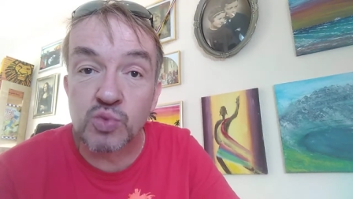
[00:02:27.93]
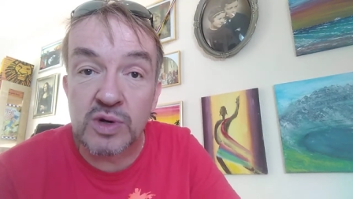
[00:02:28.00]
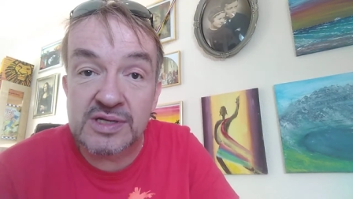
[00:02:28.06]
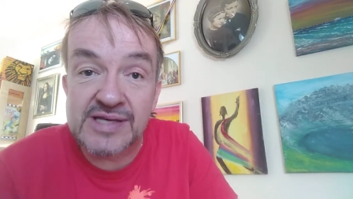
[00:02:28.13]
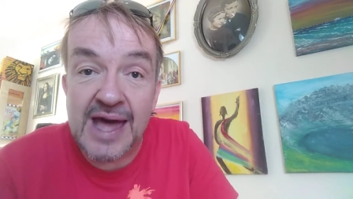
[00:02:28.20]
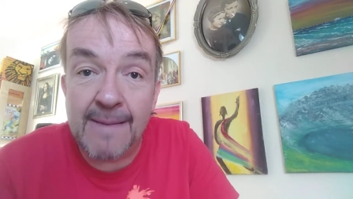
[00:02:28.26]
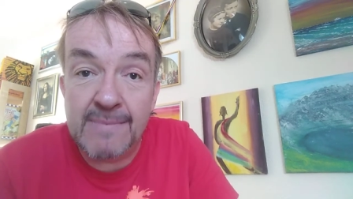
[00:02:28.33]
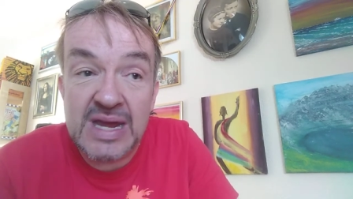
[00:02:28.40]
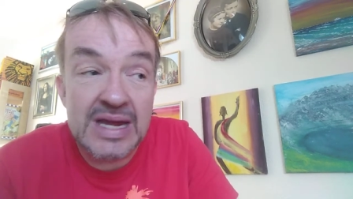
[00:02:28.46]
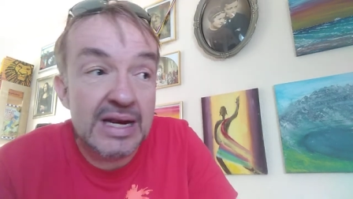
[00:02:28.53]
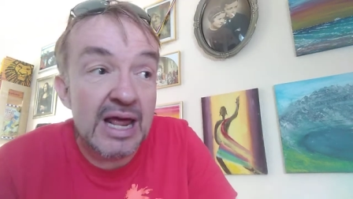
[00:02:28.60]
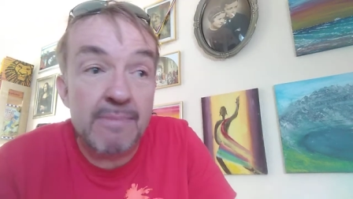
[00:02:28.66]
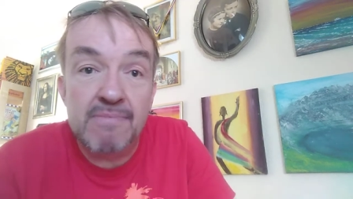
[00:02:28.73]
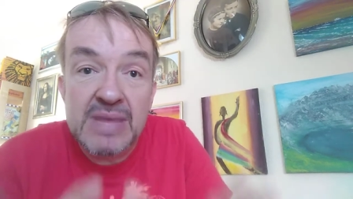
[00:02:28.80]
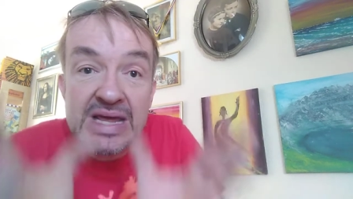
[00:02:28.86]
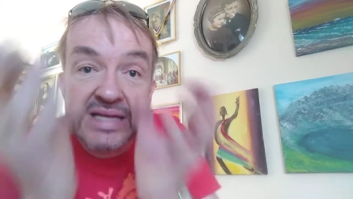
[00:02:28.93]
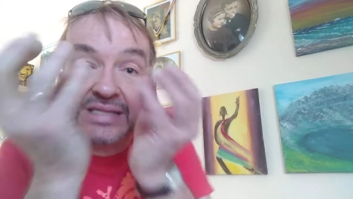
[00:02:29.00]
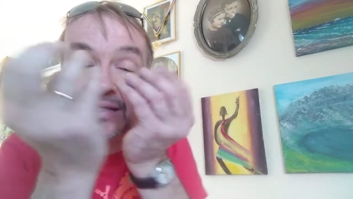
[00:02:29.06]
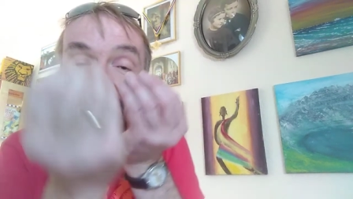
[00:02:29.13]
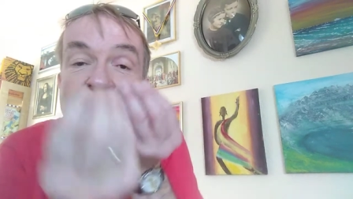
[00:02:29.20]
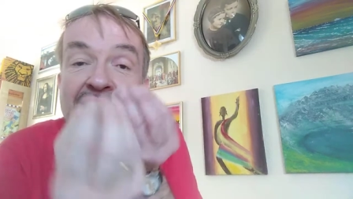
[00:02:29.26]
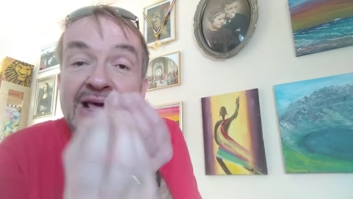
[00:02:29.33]
What does that mean? It
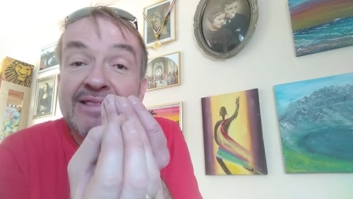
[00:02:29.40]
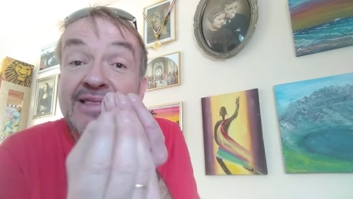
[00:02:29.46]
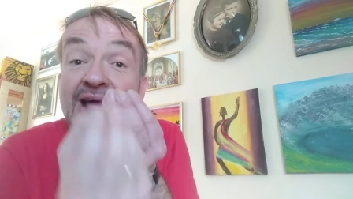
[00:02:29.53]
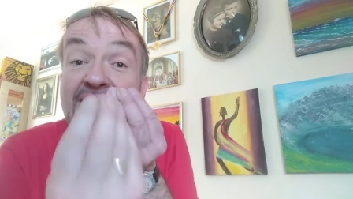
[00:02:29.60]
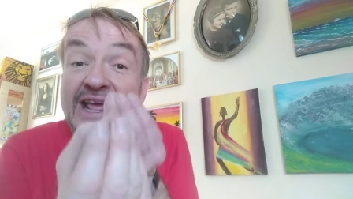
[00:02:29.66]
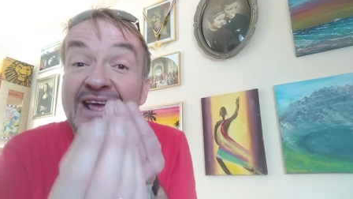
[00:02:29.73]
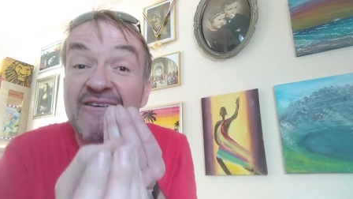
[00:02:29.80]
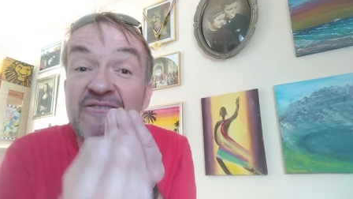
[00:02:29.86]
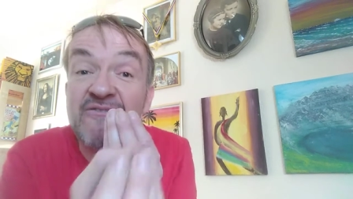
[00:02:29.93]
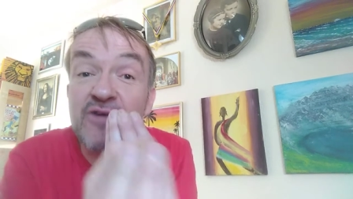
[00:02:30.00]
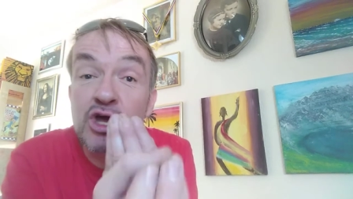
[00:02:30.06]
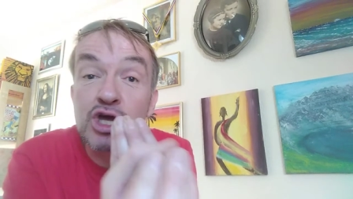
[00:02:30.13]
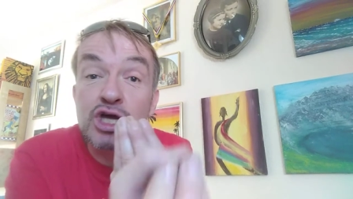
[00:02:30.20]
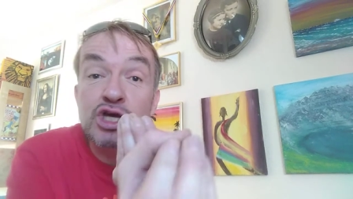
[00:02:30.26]
means that if